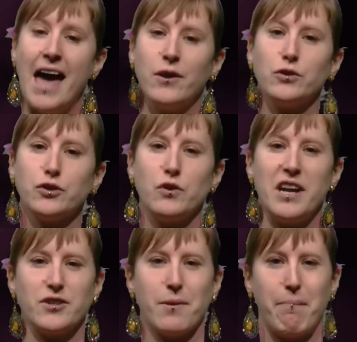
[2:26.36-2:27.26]
And also
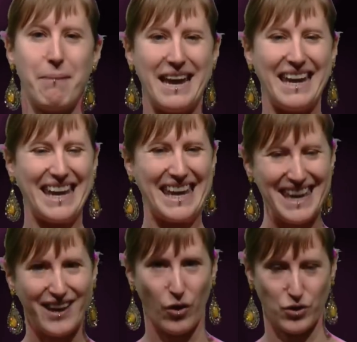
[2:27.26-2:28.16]
there's a big
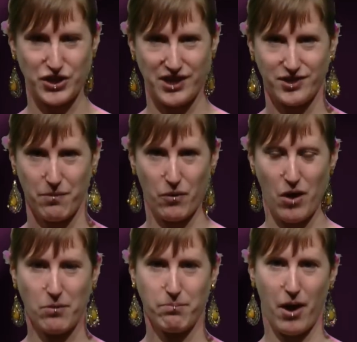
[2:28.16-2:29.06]
ecosystem
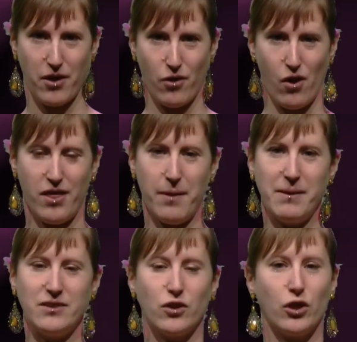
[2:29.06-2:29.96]
around Python. That
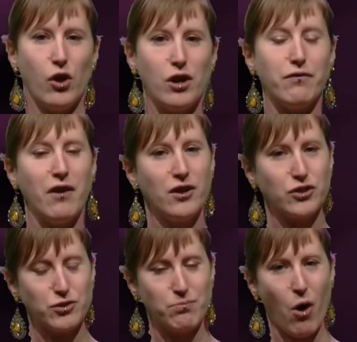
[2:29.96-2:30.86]
means a lot of
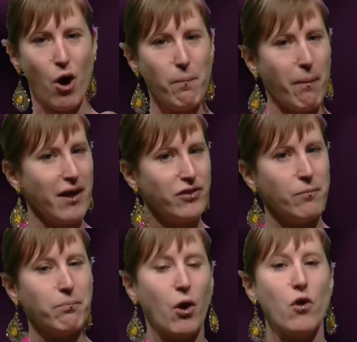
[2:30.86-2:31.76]
small
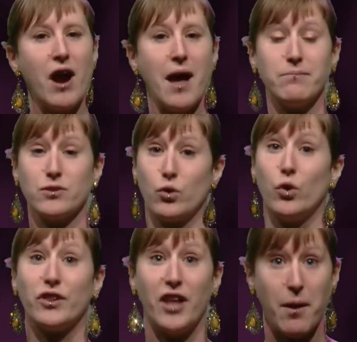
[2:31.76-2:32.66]
Python programs
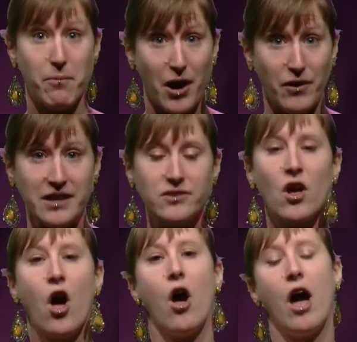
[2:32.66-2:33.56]
called libraries
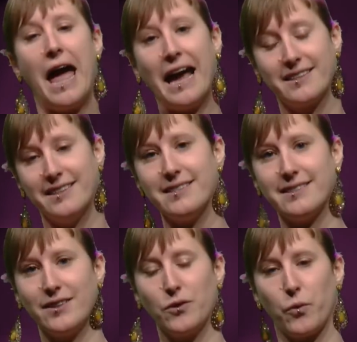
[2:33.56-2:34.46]

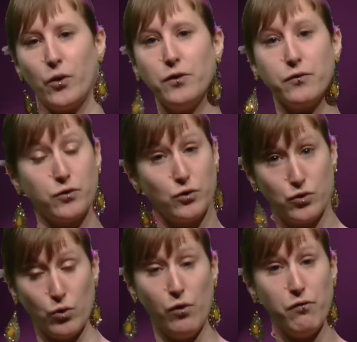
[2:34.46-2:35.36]
exist in the world to
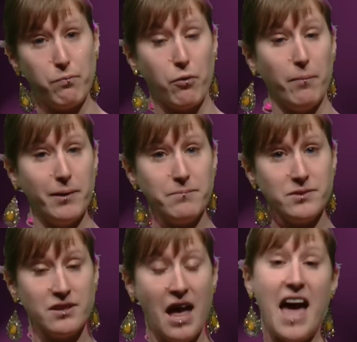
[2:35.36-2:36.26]
solve
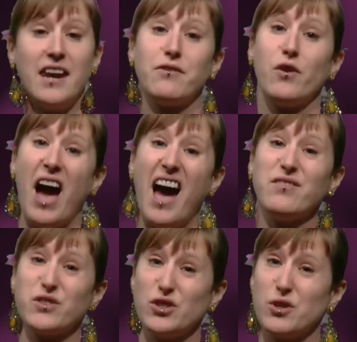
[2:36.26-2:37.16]
problems. And if you
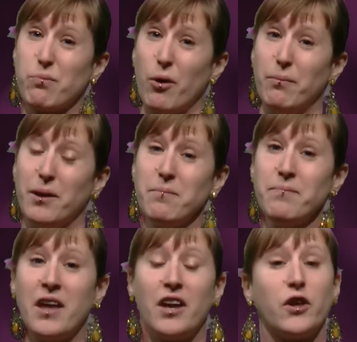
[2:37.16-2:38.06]
have such a
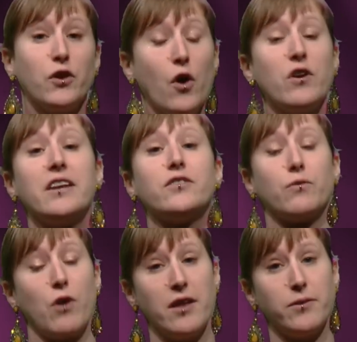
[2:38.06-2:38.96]
problem, you don't need
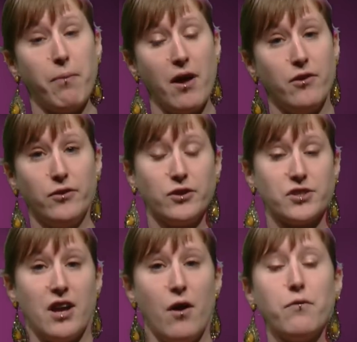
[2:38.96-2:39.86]
to write the Python
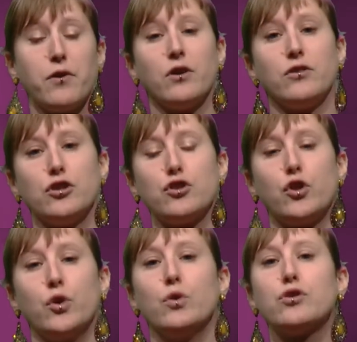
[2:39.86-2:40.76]
yourself. You can just
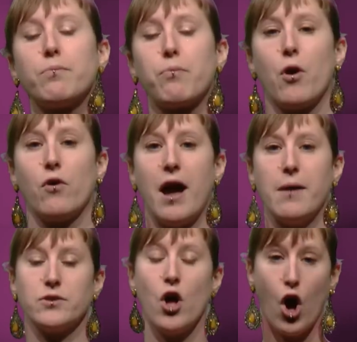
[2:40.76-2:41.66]
use the
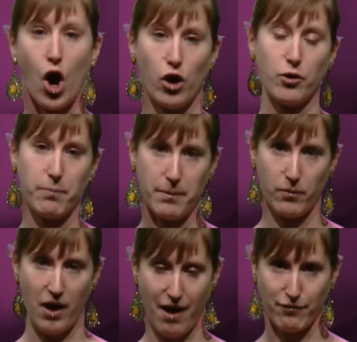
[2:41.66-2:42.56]
programs other
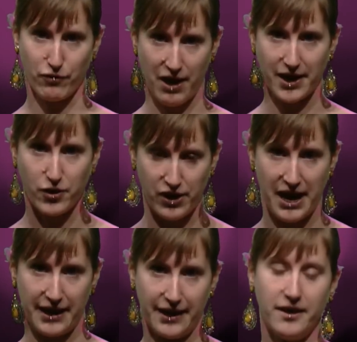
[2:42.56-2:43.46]
people have already
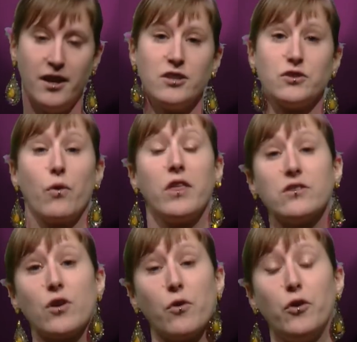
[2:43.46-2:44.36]
created. So
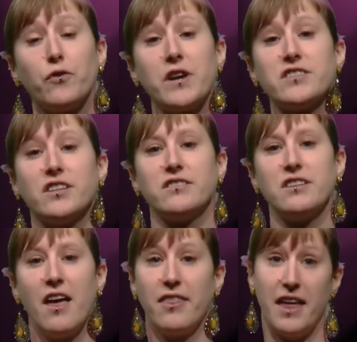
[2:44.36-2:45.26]
these are all
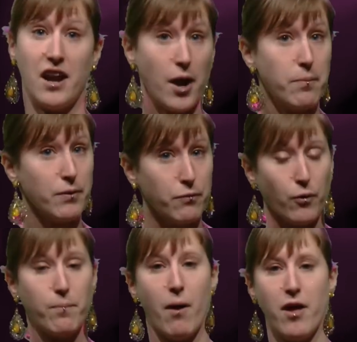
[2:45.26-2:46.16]
reasons that I
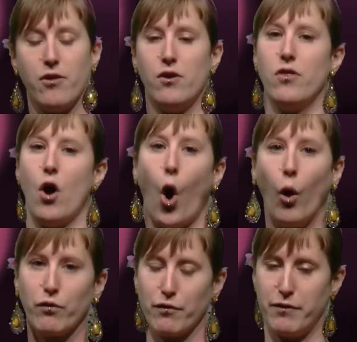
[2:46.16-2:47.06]
prefer Python
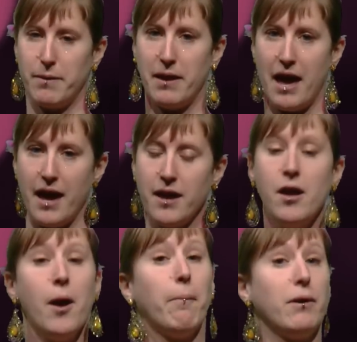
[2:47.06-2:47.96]
over VBA.
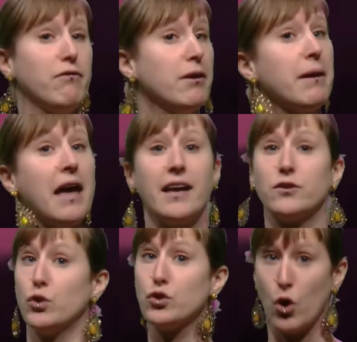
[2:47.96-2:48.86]
But VBA
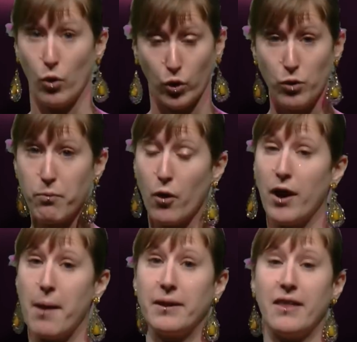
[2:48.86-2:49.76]
is also a good
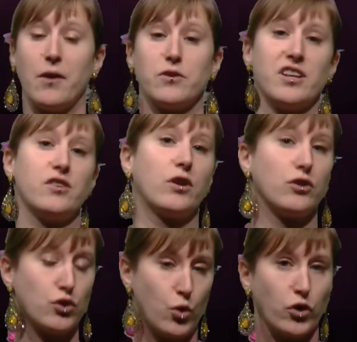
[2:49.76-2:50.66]
programming language that you
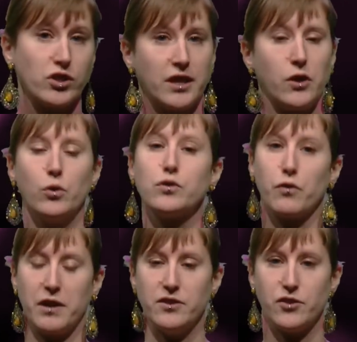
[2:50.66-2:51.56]
can certainly use
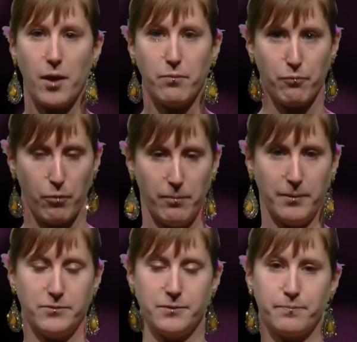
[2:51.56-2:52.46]
for this type of
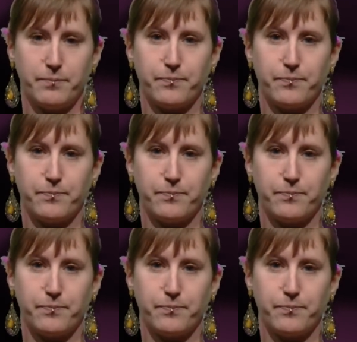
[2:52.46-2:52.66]
problems.